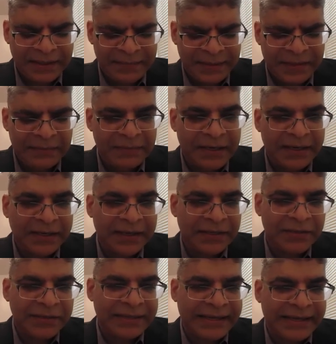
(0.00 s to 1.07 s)
in the market
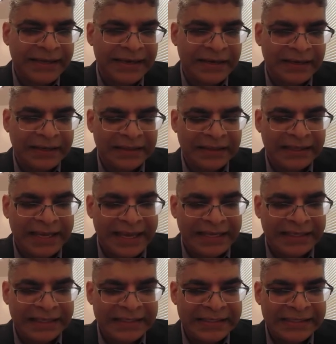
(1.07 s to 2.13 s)
today are like the
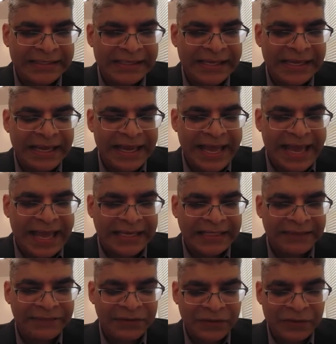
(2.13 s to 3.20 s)
Galaxy
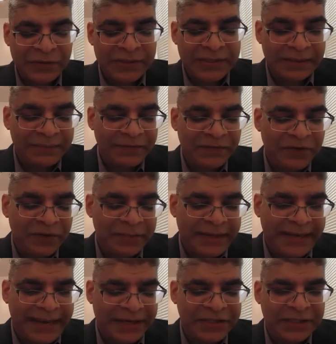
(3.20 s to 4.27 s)
Active 2. Some of you may
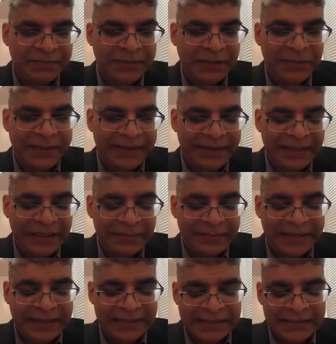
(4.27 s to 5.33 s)
actually be wearing them
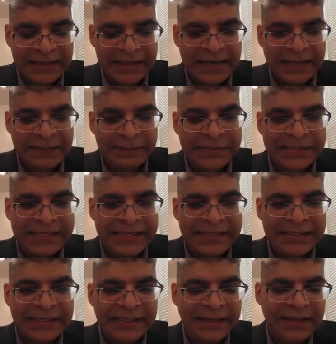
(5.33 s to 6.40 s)
as I'm
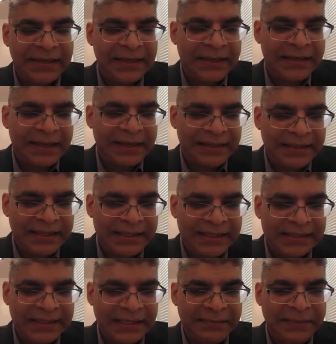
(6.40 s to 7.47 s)
presenting.
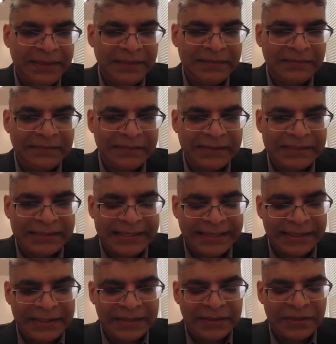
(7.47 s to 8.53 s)
These can be
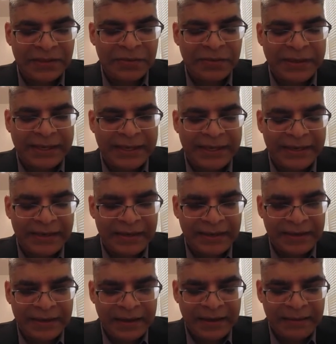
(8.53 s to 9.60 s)
synced to a
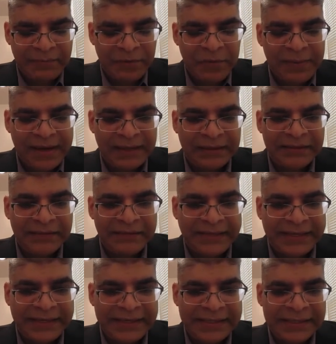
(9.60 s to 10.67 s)
mobile
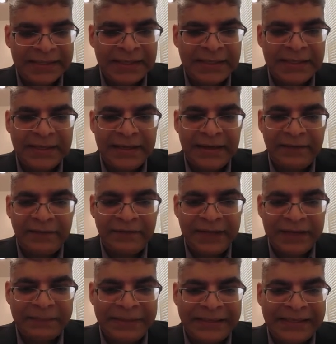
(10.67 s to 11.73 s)
device.
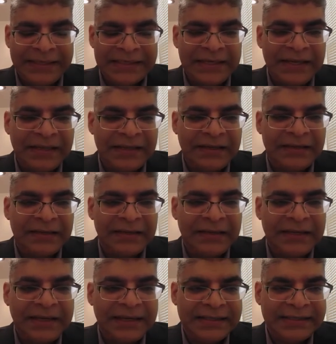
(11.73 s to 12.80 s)
Fitbit is another
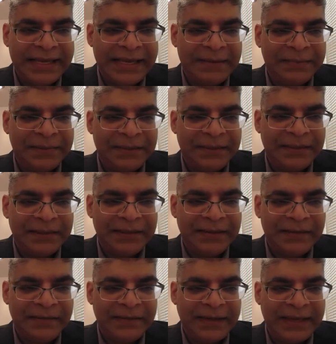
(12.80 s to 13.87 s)
example
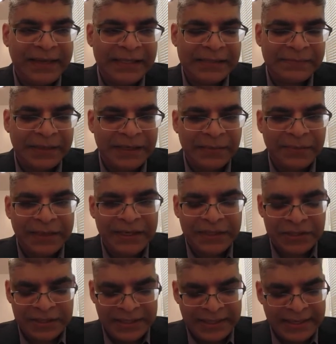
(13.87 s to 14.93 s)
of a
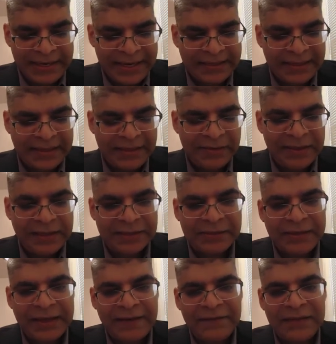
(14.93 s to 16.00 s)
smartwatch, and then you
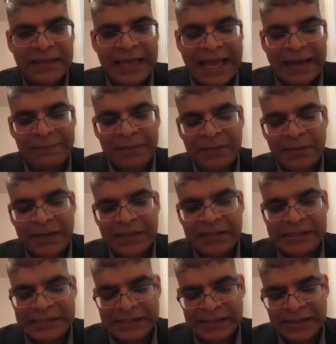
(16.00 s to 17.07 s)
also have the Apple
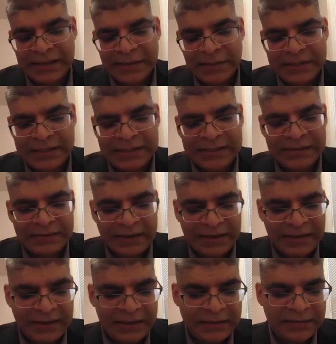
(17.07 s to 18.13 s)
Watches, which is
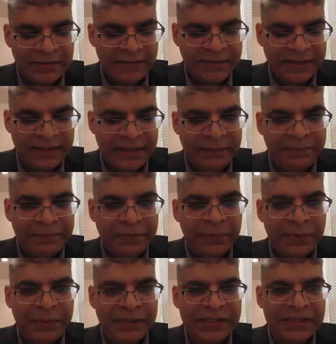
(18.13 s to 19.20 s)
also very
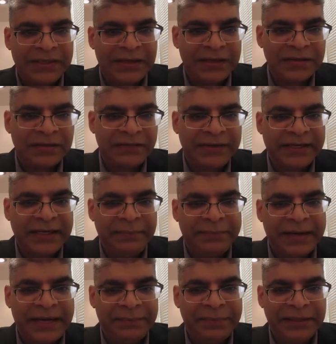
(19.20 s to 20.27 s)

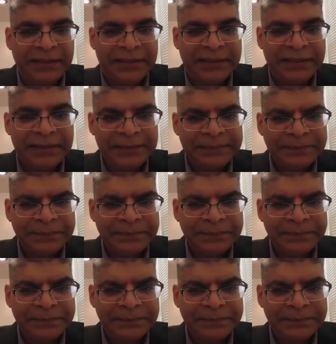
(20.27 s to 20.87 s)
popular.